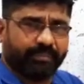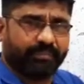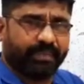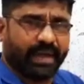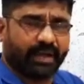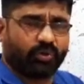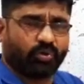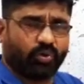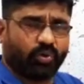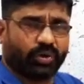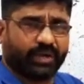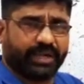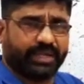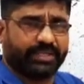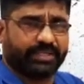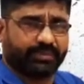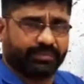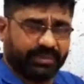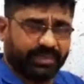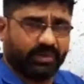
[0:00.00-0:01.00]

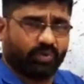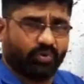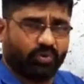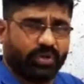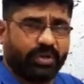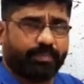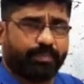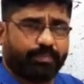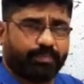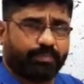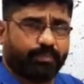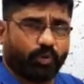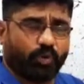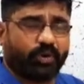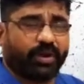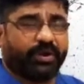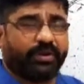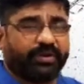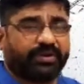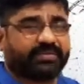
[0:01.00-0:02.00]
microorganisms, these are only
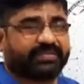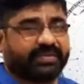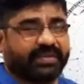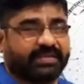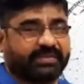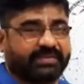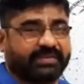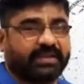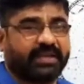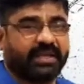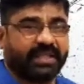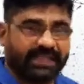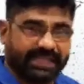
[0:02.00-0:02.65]
prokaryotic cells,